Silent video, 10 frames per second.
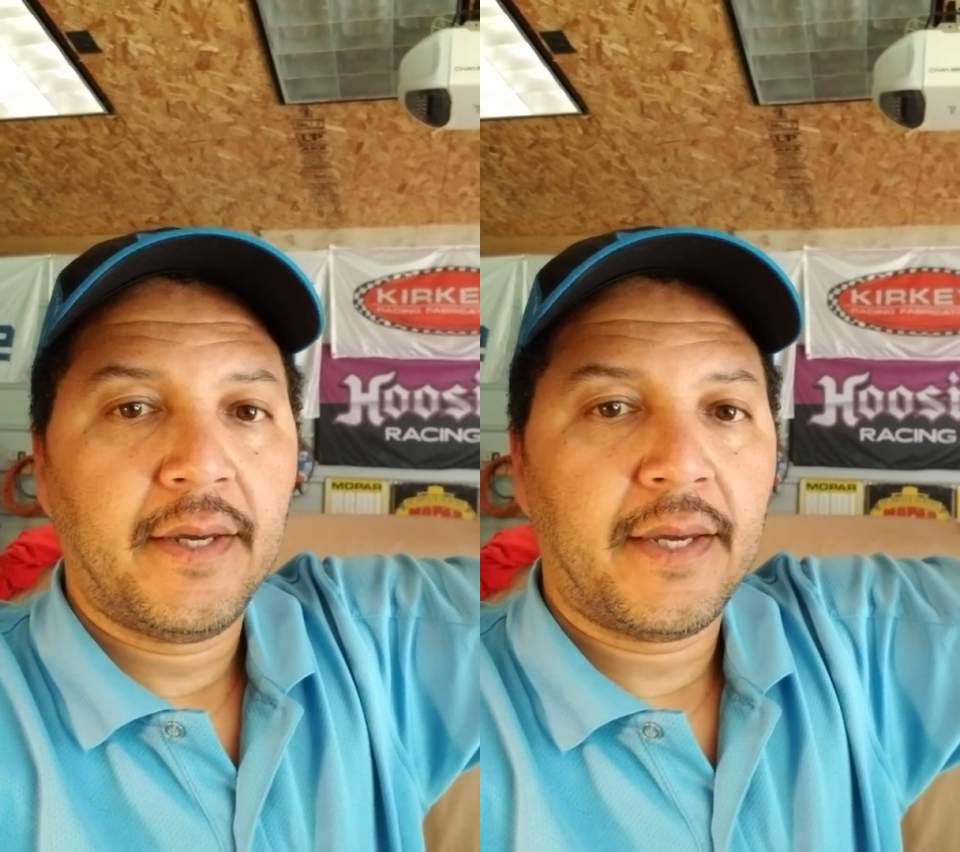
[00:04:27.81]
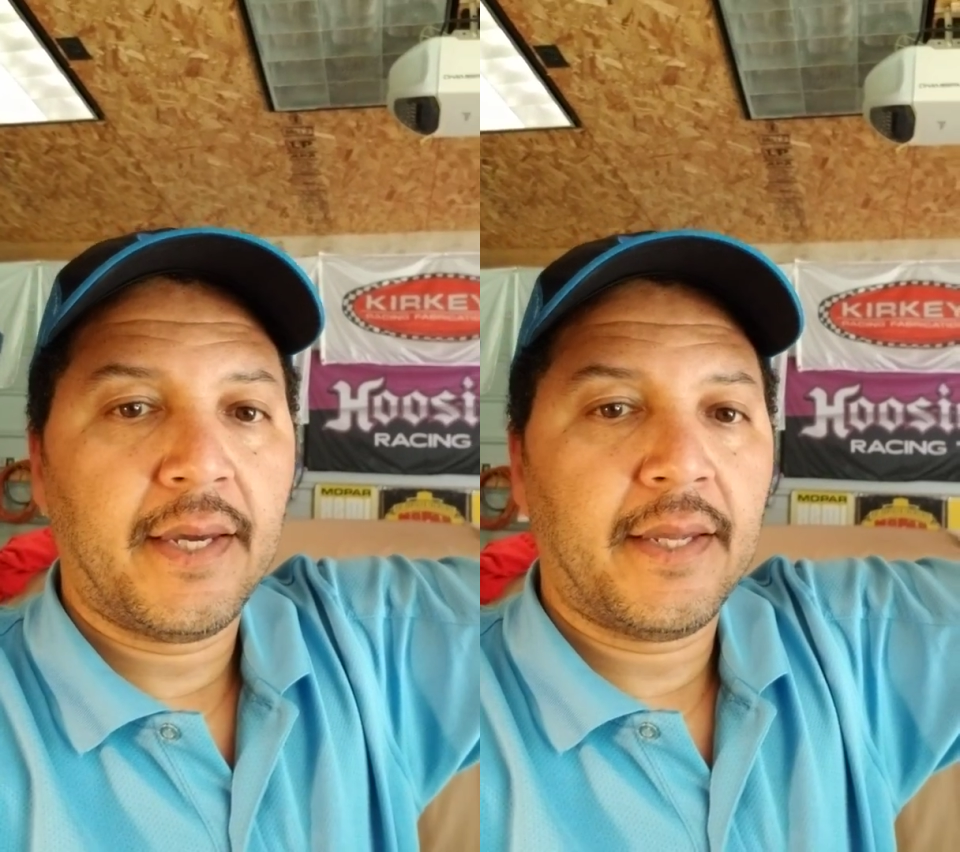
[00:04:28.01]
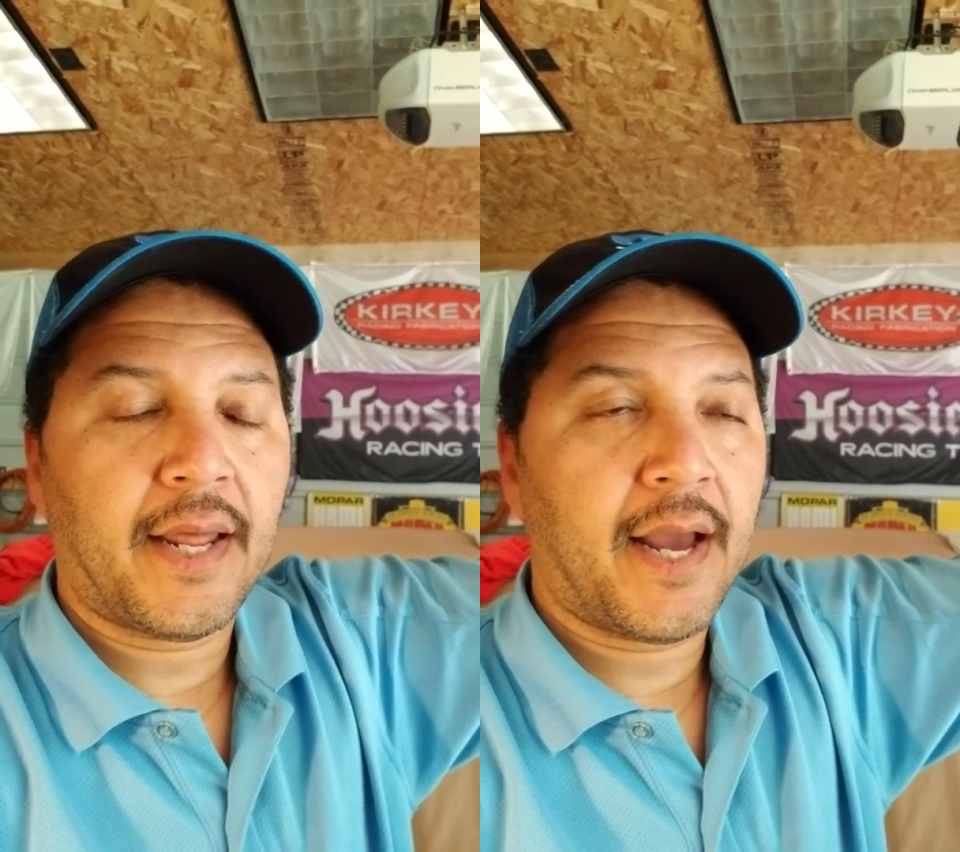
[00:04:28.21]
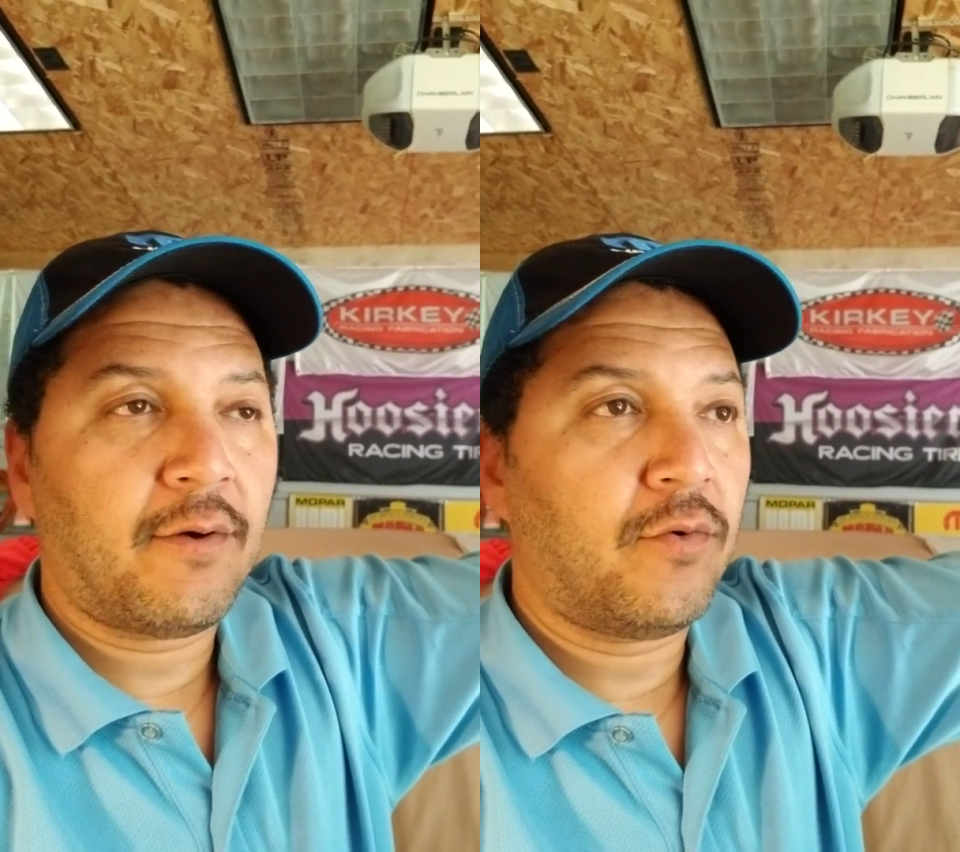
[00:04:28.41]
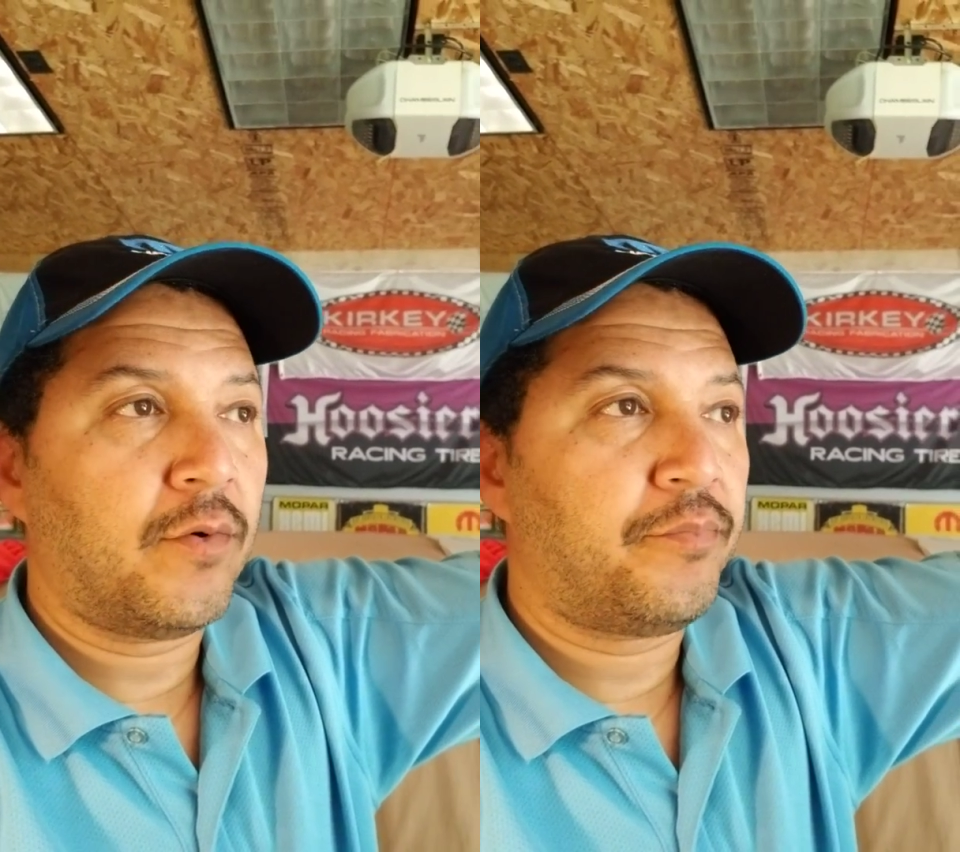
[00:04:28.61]
and I
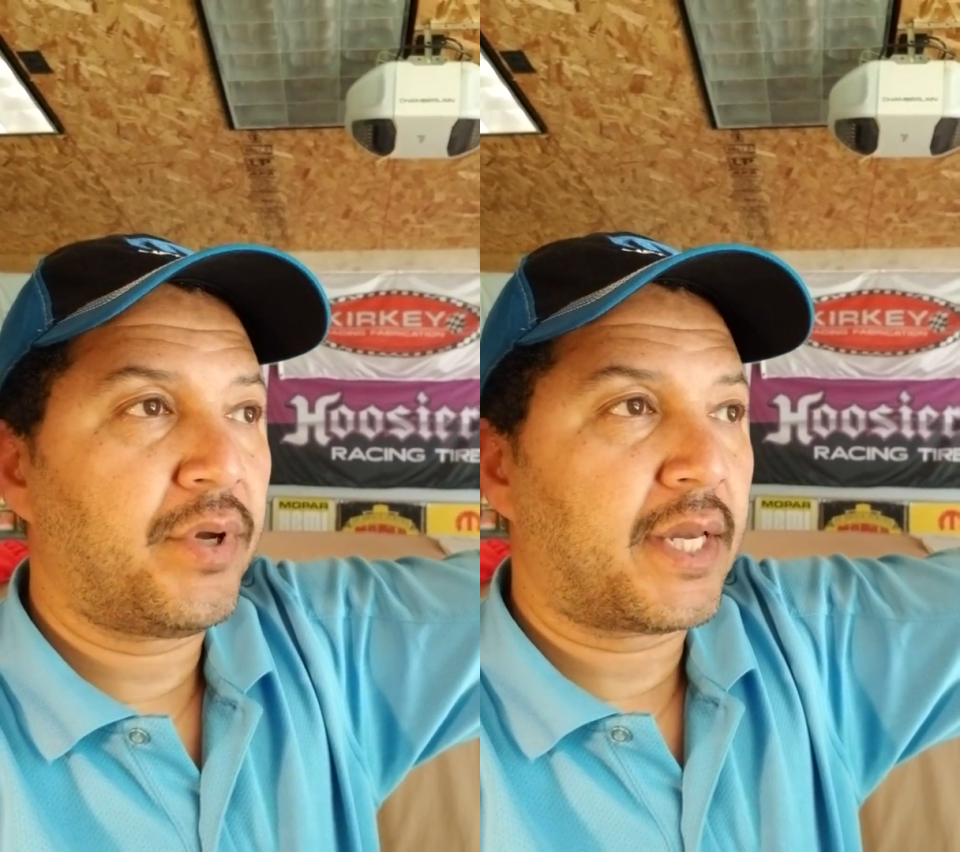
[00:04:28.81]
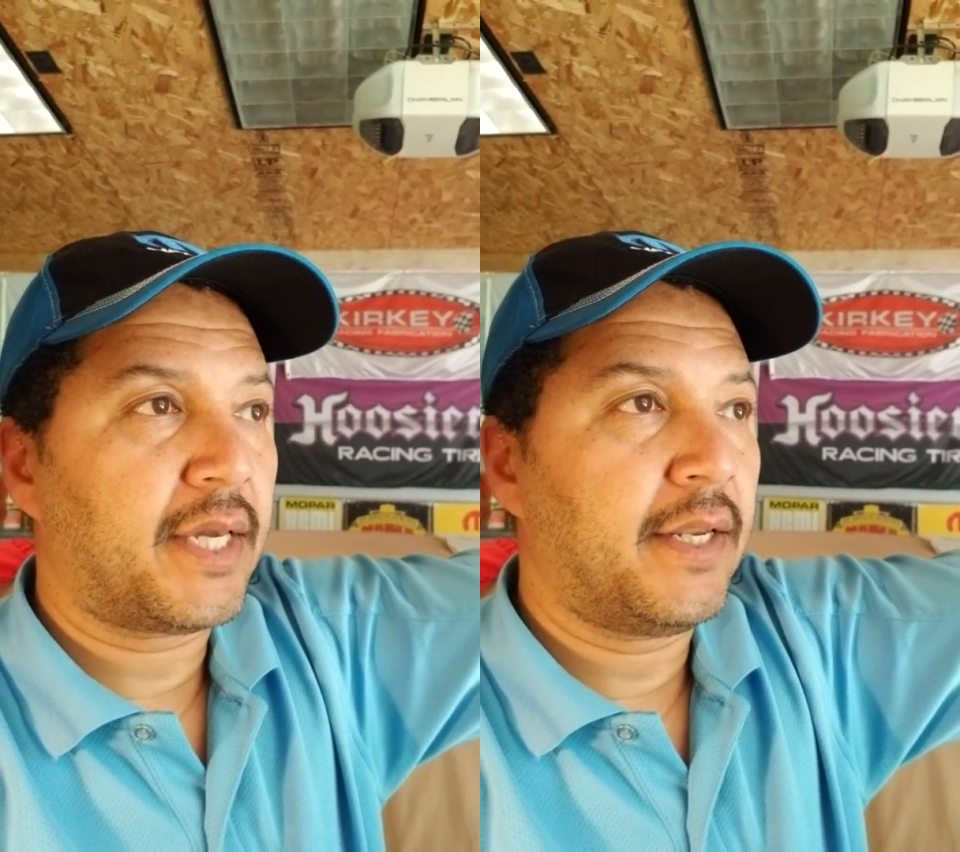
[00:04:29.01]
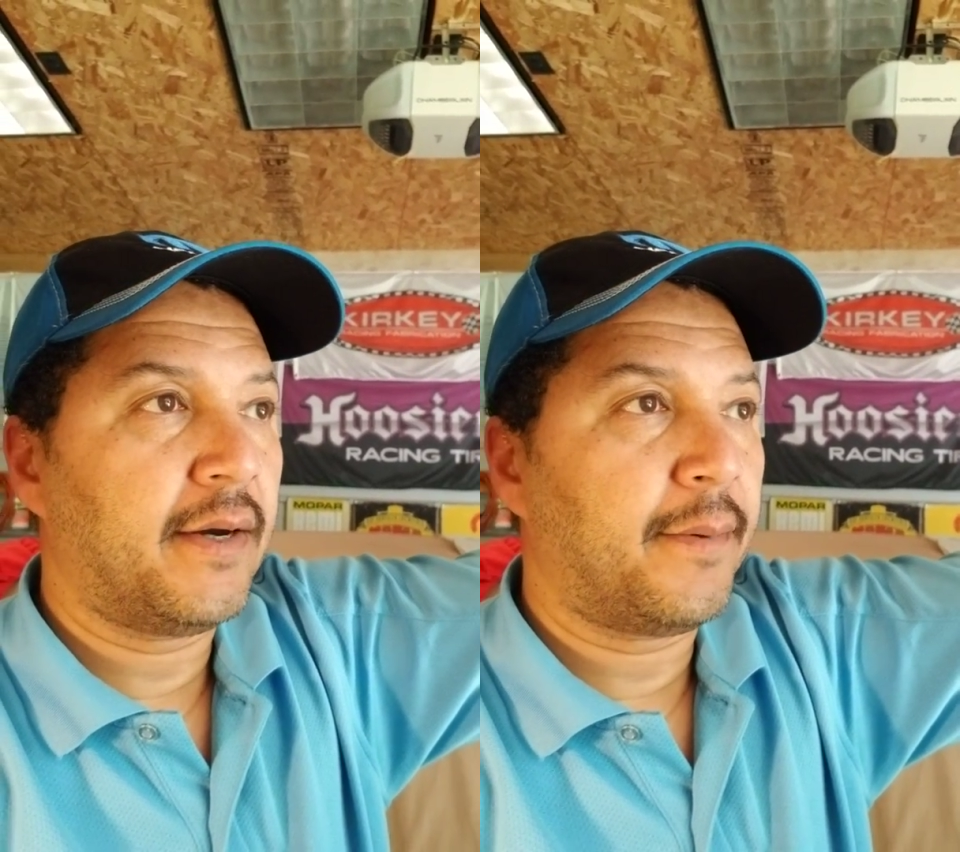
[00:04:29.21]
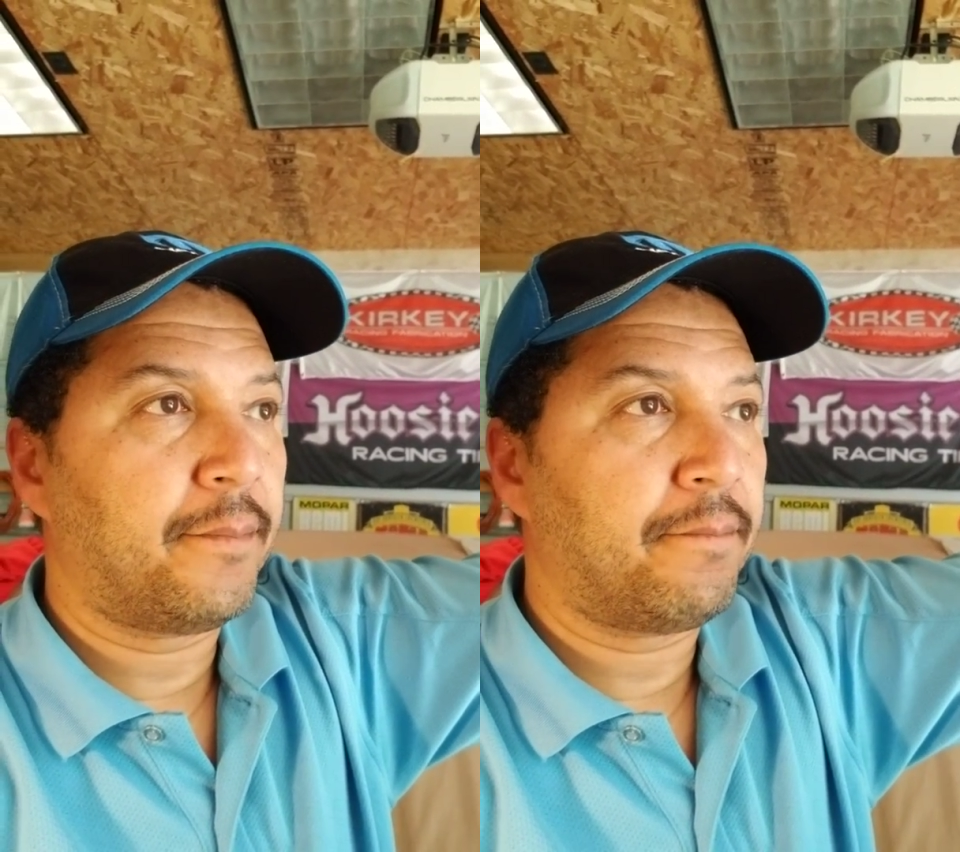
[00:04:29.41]
will pick it up